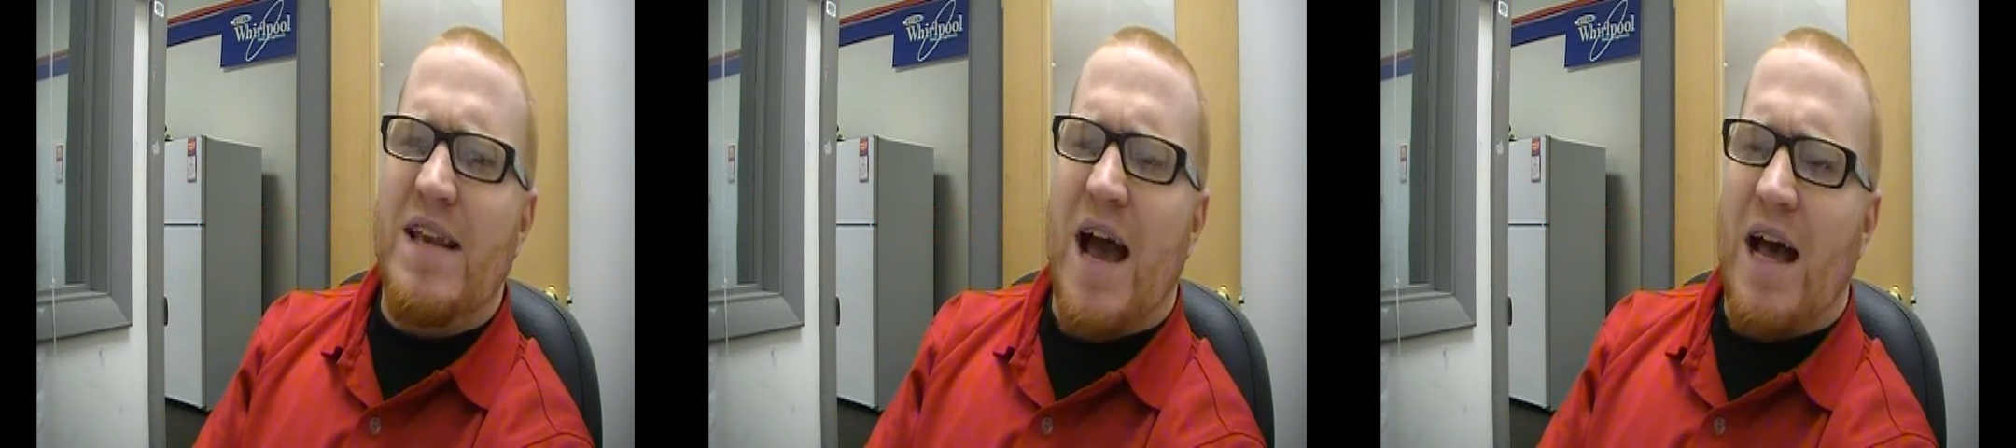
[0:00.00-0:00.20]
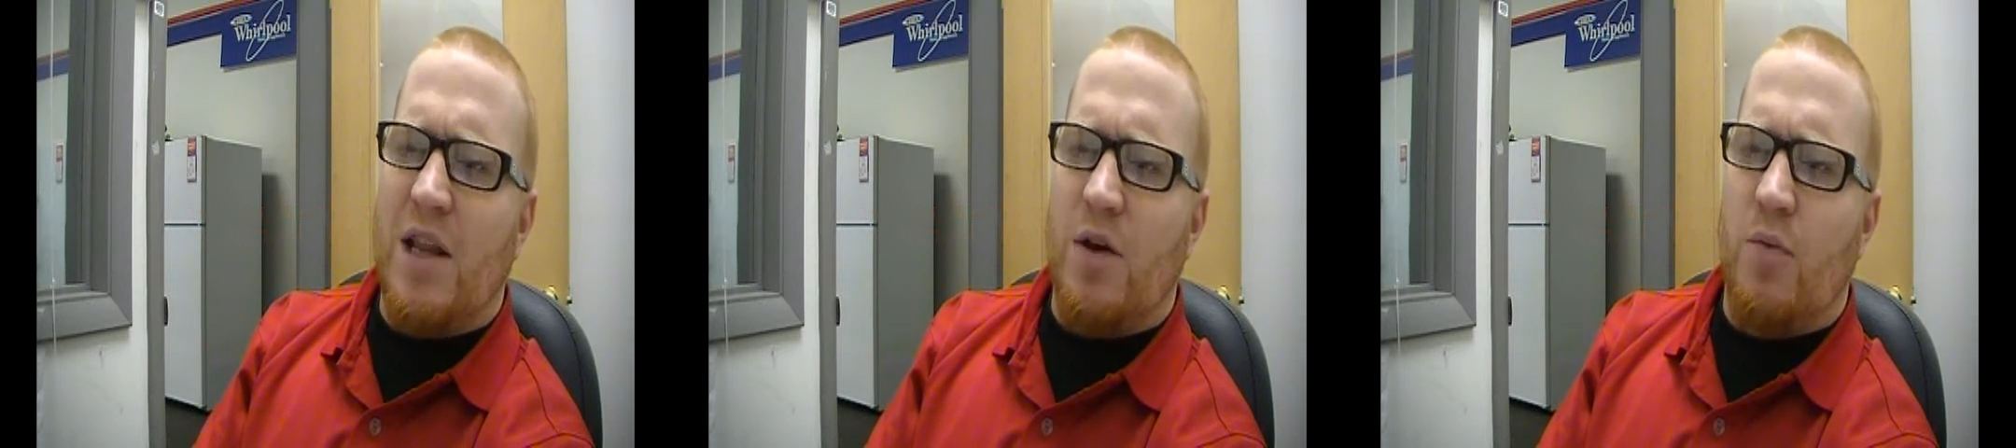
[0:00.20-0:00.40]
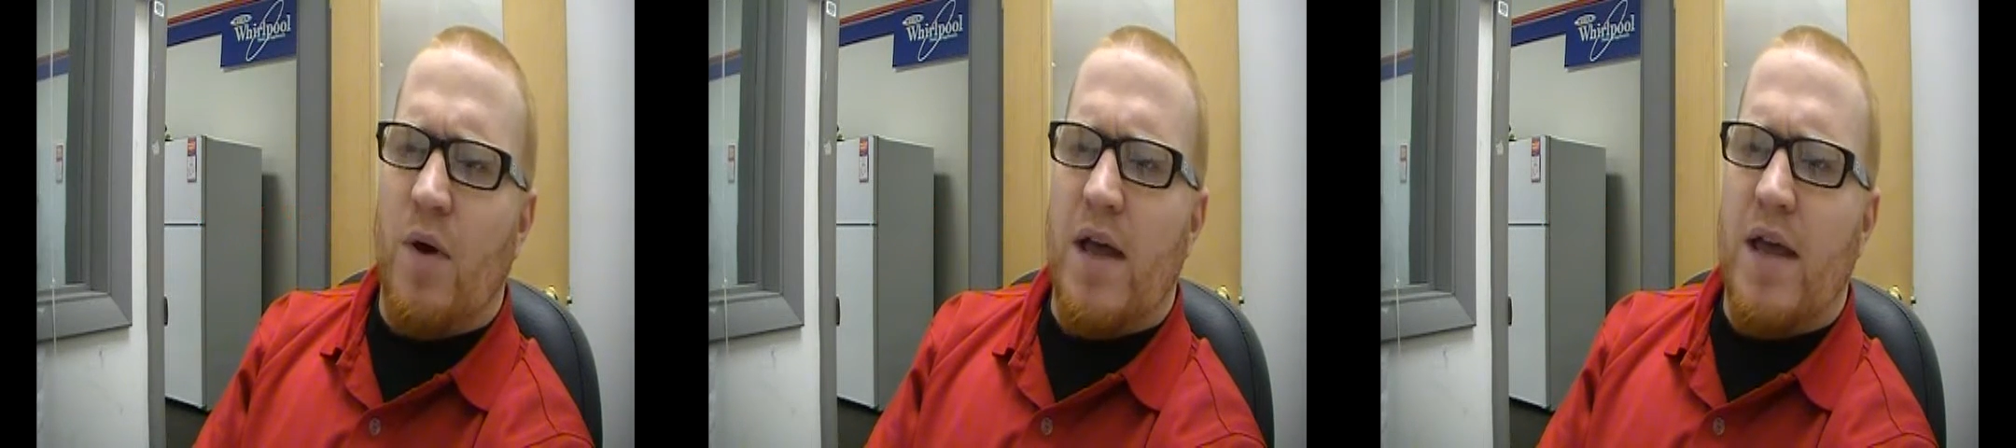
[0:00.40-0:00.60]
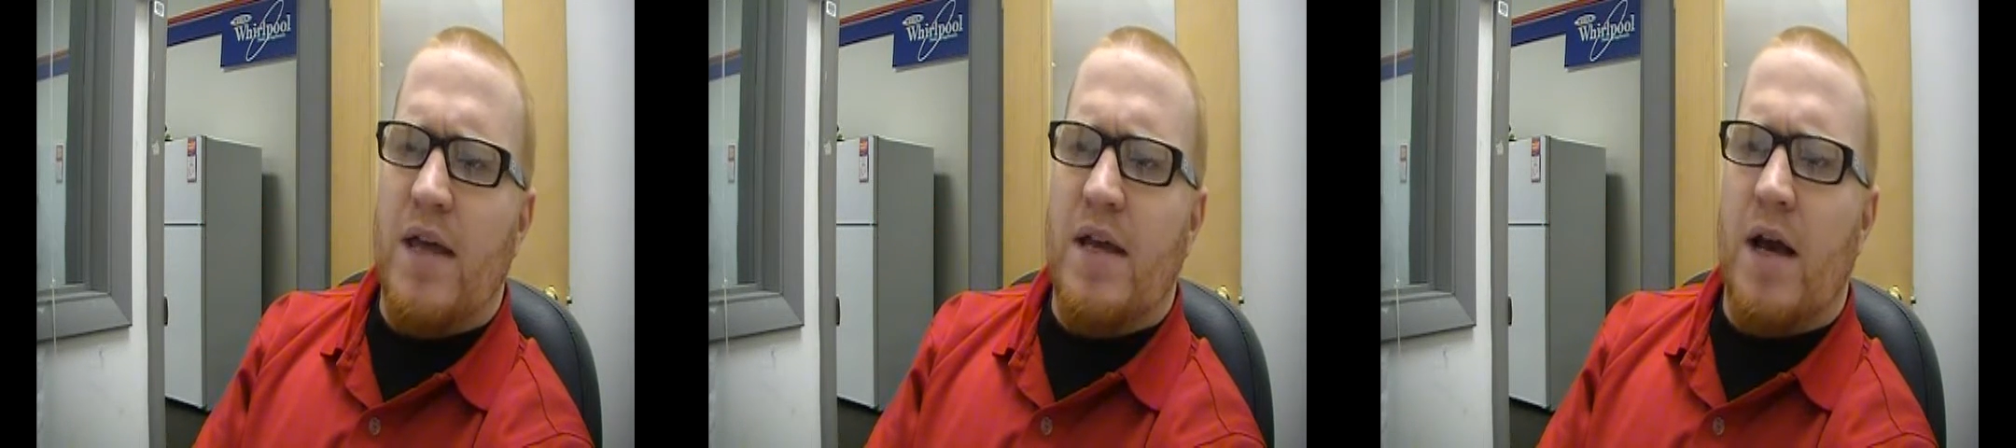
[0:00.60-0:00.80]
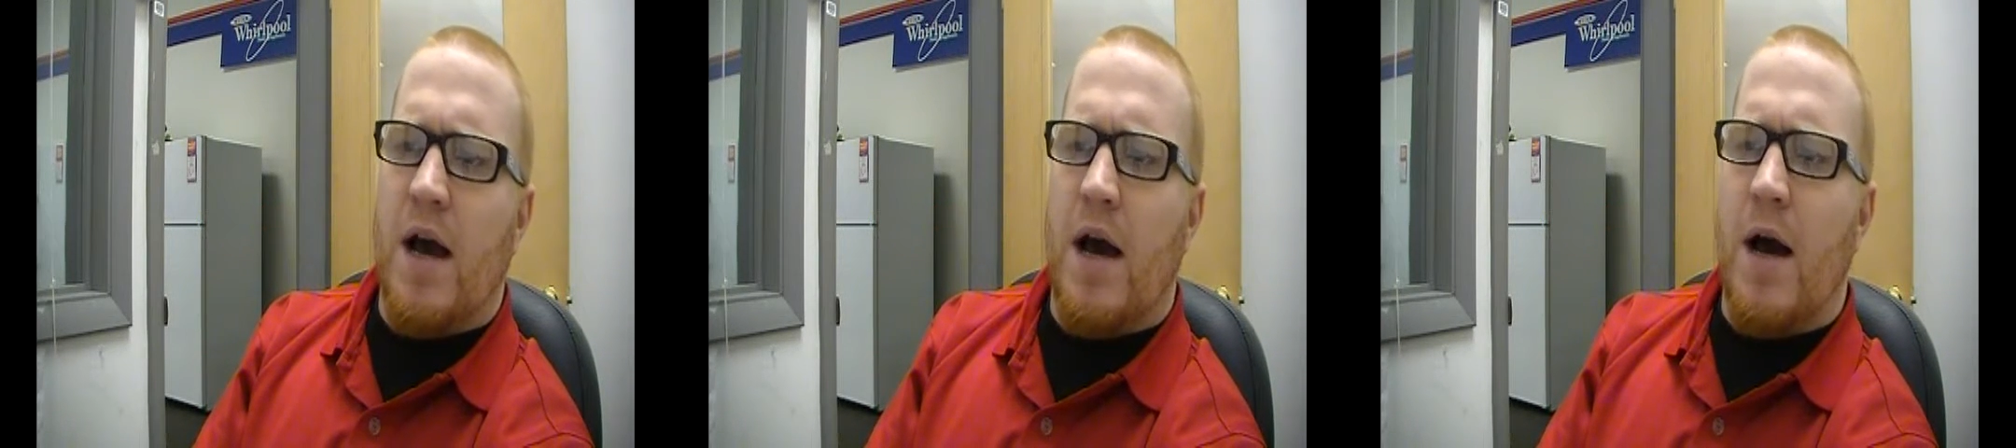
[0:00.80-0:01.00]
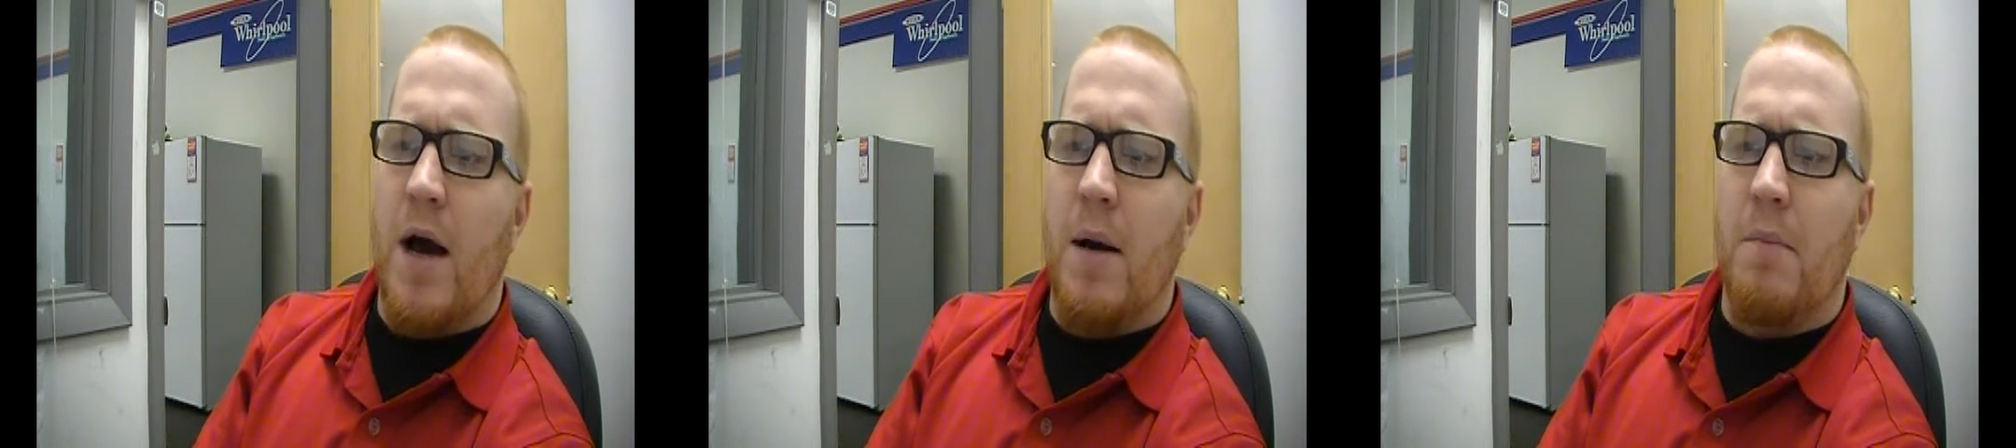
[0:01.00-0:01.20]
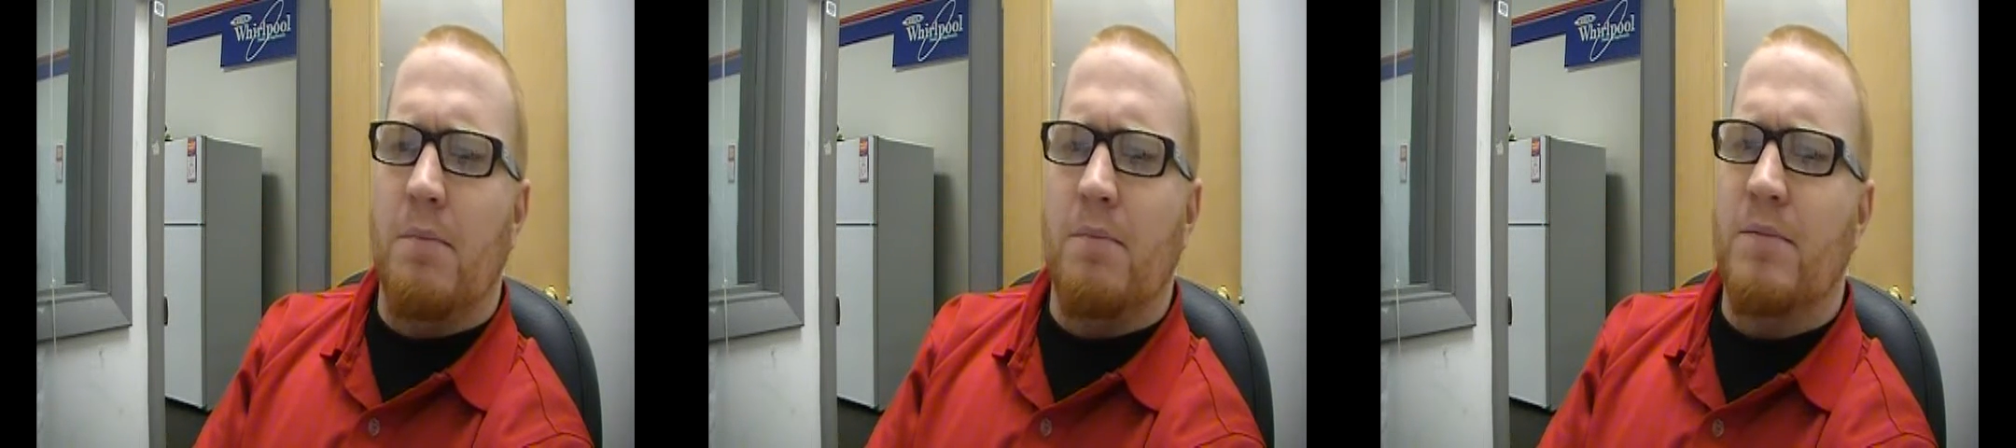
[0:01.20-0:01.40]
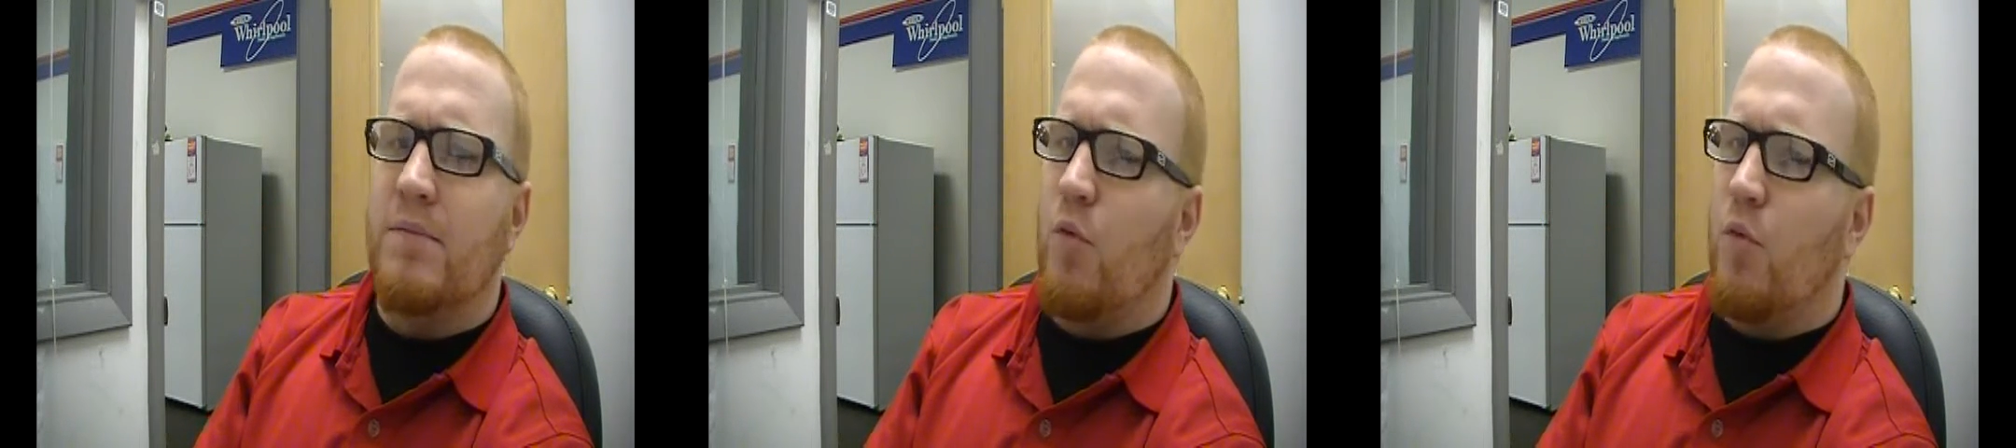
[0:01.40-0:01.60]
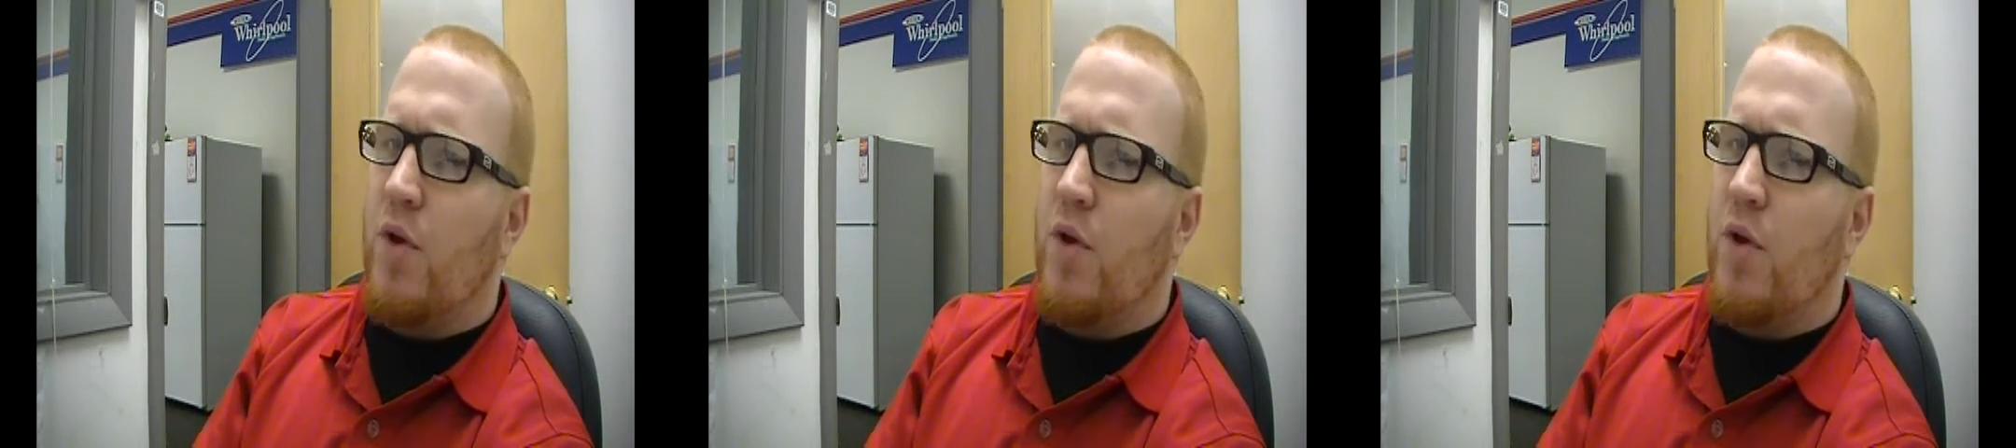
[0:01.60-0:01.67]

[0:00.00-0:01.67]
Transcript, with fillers: Dollaway. Um,